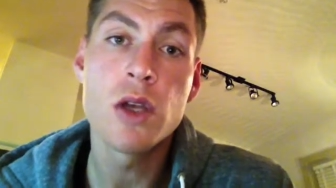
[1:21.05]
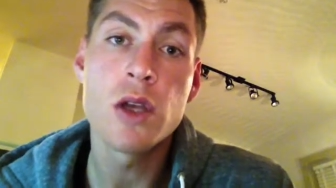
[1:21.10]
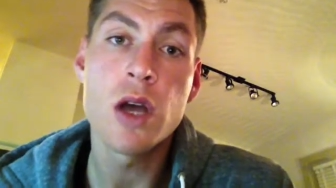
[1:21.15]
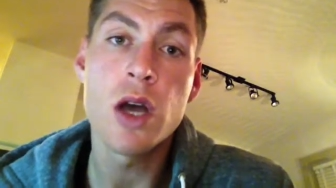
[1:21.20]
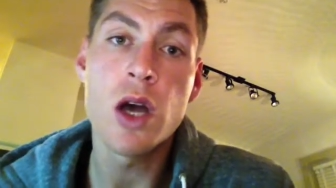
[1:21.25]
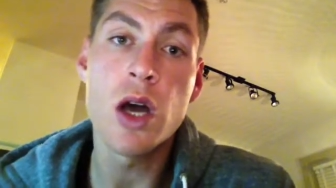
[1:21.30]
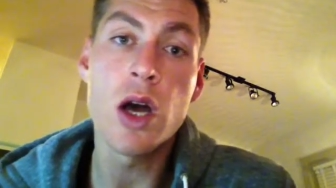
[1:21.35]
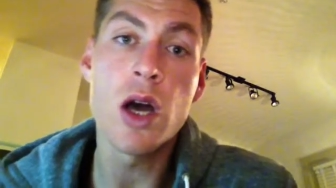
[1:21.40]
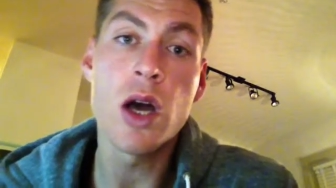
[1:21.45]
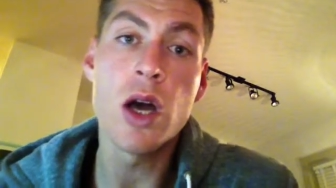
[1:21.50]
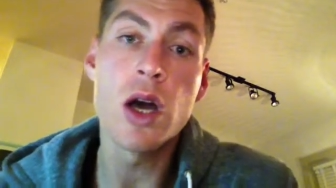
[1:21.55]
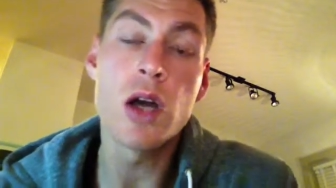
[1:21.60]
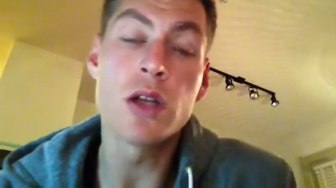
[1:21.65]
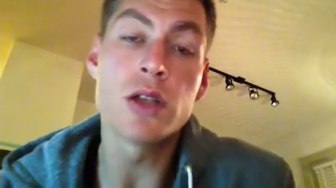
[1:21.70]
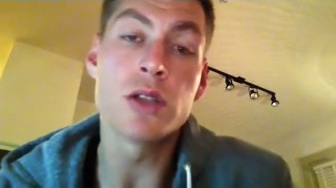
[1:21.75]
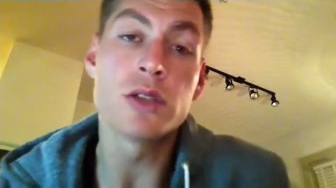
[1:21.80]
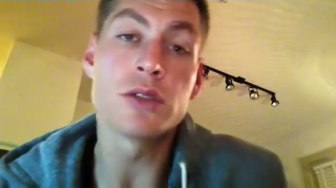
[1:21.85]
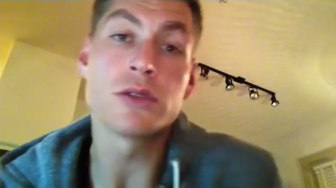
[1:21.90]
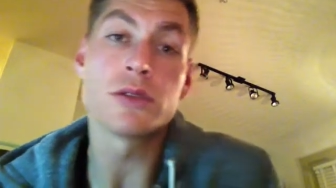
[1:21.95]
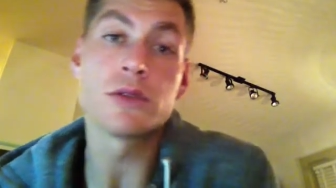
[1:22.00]

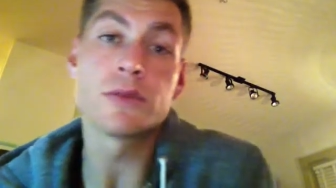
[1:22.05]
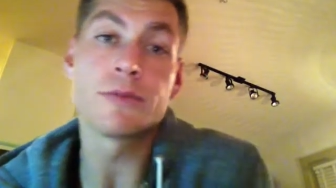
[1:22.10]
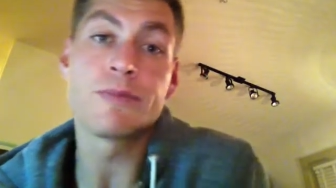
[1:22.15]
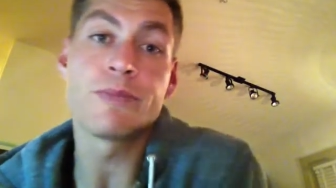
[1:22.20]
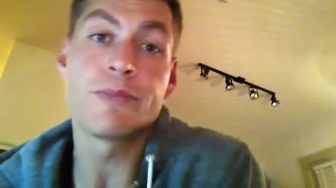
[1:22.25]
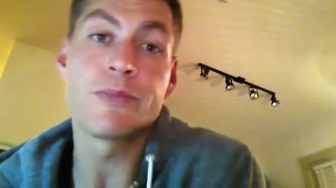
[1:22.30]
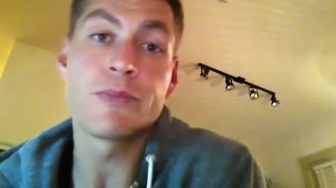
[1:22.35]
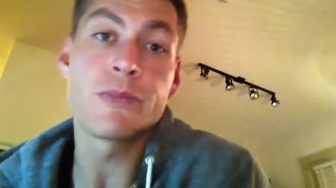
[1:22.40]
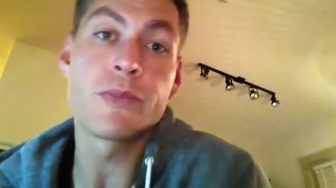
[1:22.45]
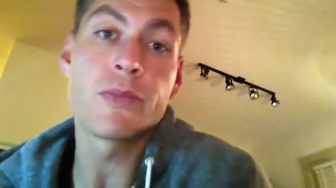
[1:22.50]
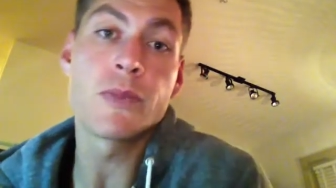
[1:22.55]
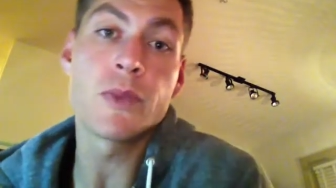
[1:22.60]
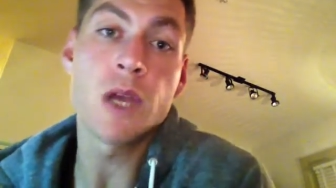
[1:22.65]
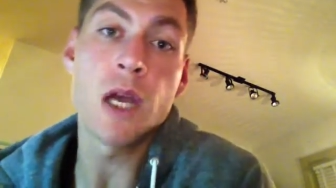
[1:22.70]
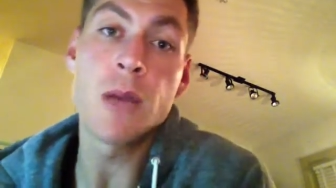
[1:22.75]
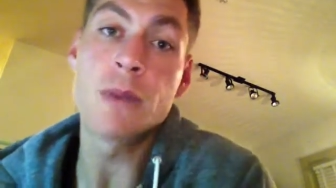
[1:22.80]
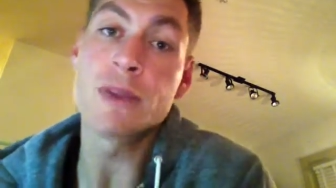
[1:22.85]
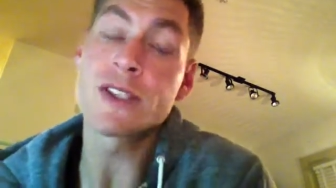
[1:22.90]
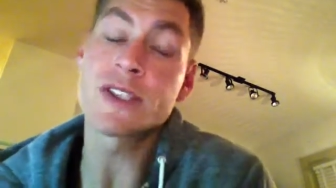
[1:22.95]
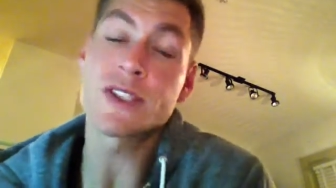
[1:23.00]
Uh,
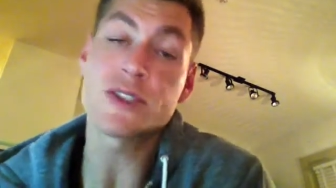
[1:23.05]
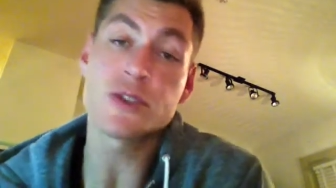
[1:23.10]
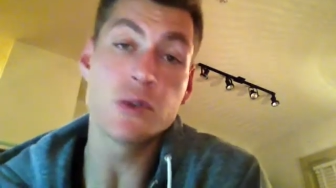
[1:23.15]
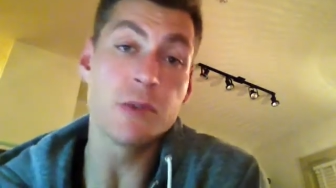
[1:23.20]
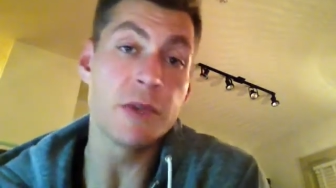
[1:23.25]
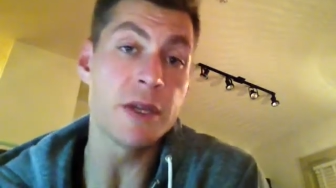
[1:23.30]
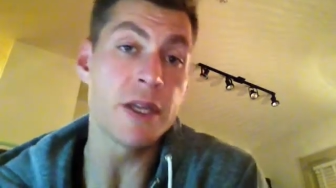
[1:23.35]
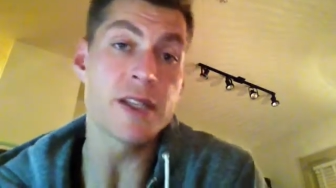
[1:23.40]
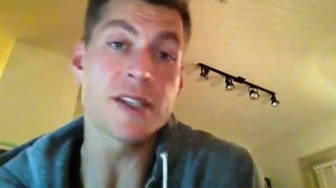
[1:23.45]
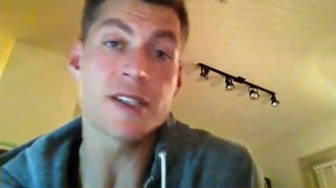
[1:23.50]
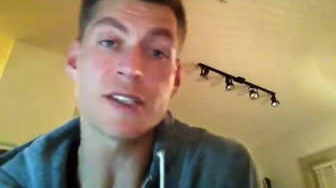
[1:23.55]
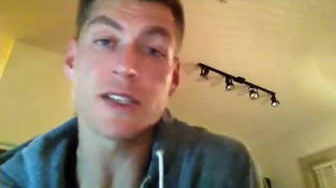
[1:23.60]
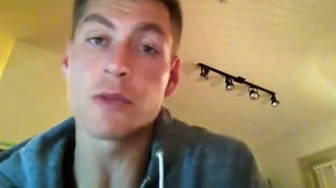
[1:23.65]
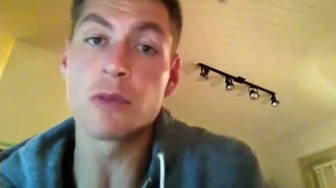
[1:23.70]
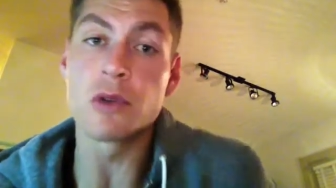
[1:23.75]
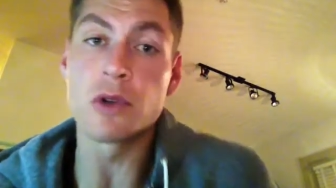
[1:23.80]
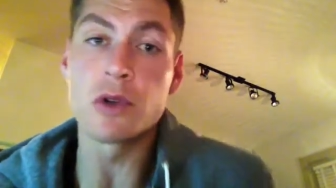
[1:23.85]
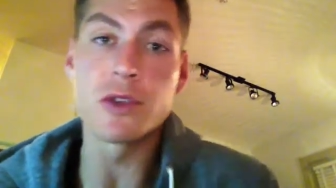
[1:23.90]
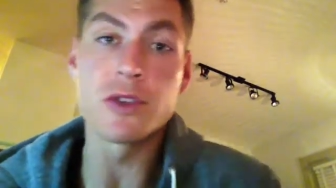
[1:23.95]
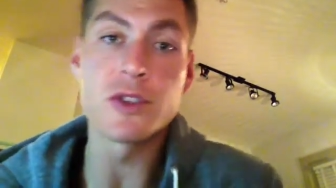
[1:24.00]
I'm assuming it's
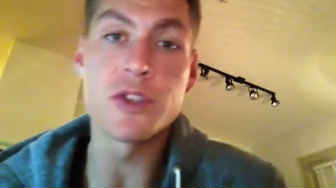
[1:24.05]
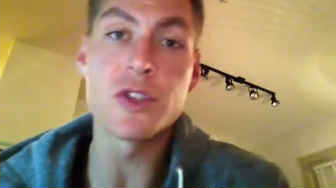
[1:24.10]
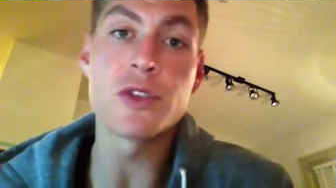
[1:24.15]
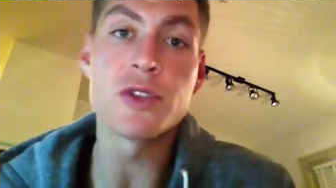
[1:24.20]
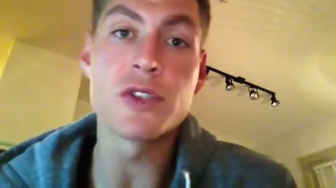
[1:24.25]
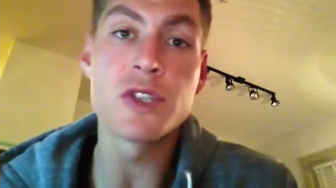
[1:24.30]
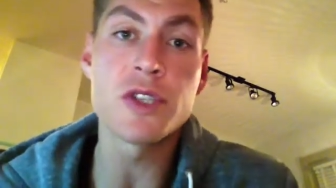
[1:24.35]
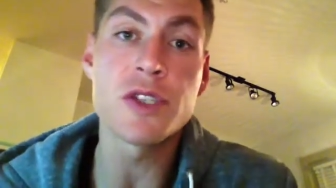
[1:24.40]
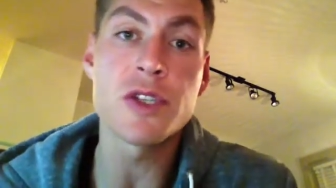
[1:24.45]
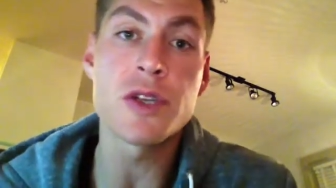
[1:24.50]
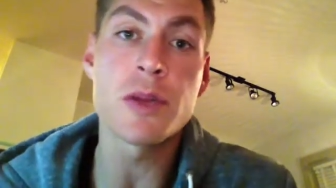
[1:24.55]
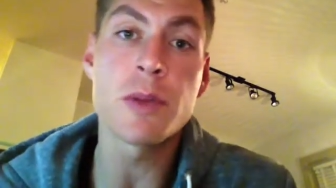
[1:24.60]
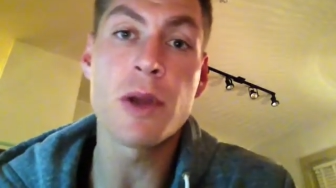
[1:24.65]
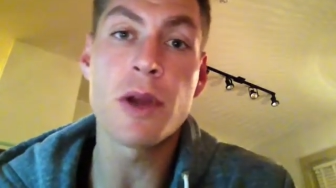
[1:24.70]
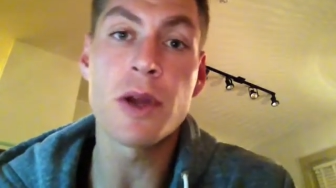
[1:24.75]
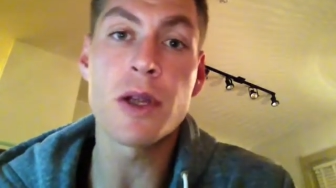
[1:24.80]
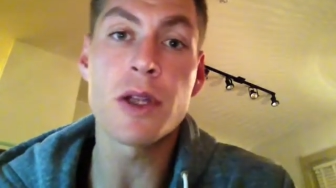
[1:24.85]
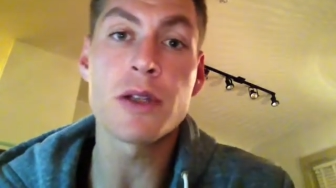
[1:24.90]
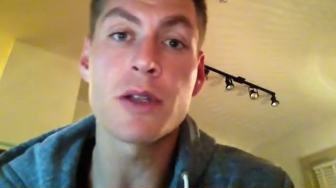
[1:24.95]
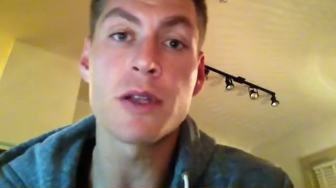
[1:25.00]
similar to just an
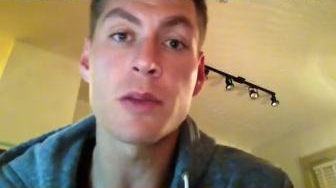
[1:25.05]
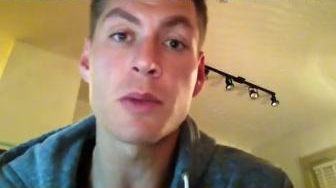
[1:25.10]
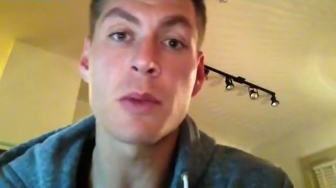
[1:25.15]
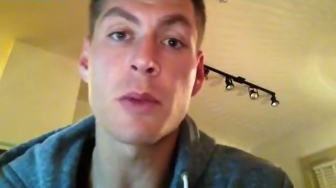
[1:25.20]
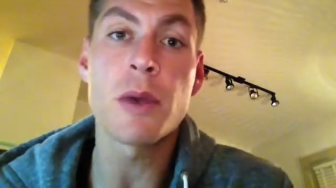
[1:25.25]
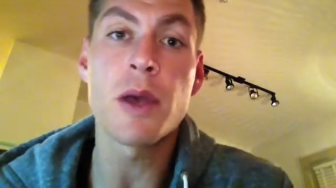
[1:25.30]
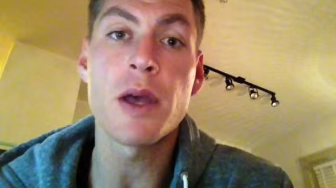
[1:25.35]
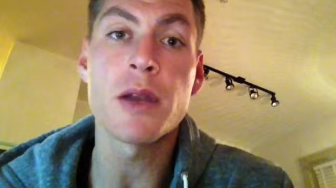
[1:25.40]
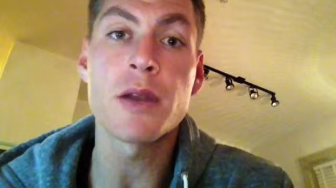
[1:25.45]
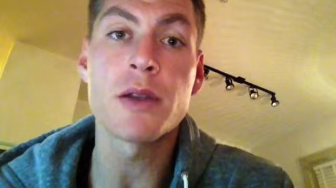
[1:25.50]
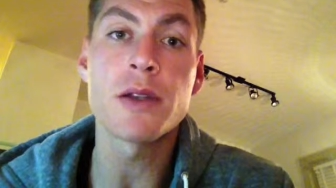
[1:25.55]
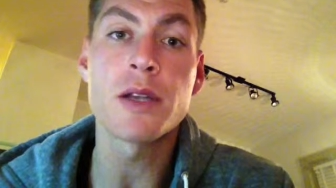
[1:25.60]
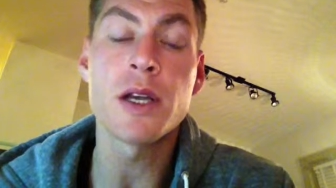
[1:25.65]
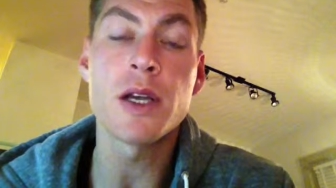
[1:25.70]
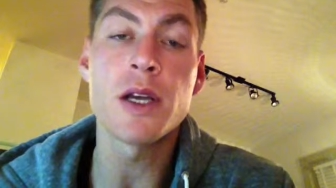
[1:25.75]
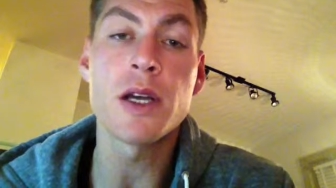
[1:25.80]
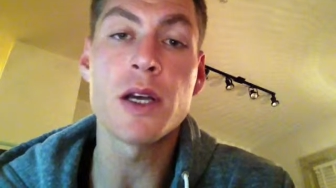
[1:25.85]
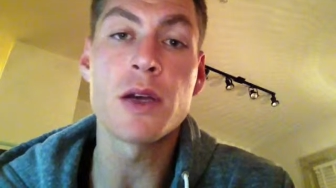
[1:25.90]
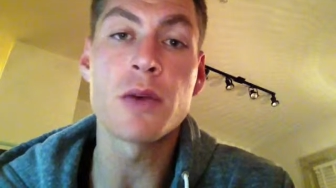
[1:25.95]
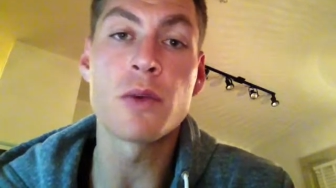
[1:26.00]
American diplomat
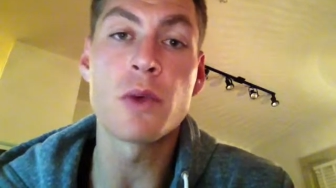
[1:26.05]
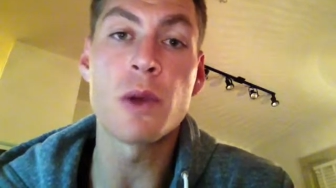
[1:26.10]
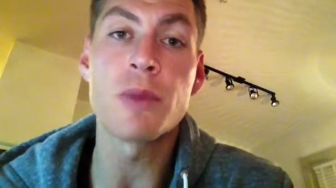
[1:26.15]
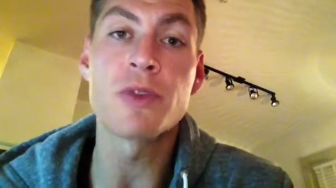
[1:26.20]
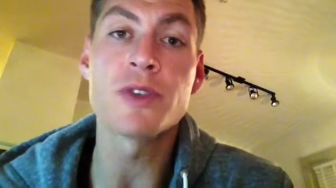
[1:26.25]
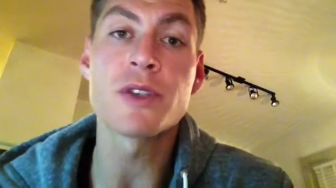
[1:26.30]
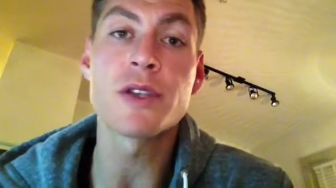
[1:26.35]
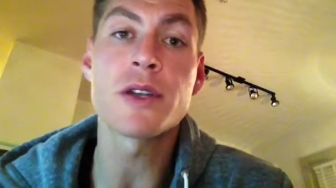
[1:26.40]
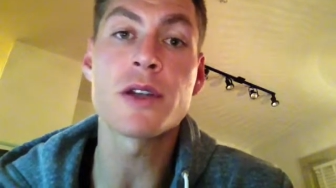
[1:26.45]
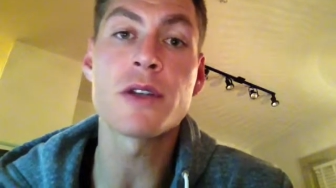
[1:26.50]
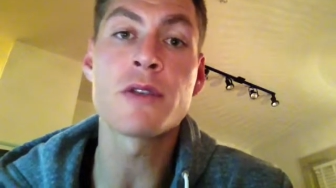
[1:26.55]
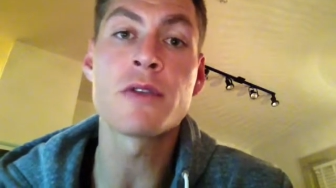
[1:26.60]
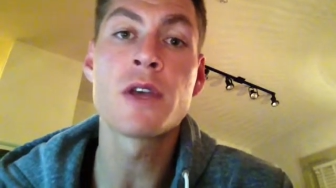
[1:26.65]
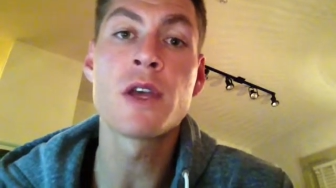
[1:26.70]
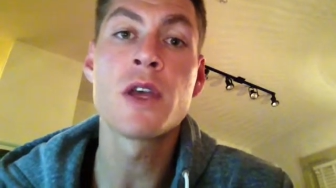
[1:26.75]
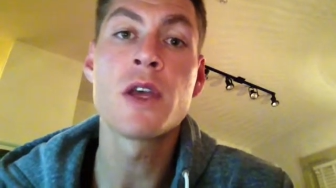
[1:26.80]
uh, representative.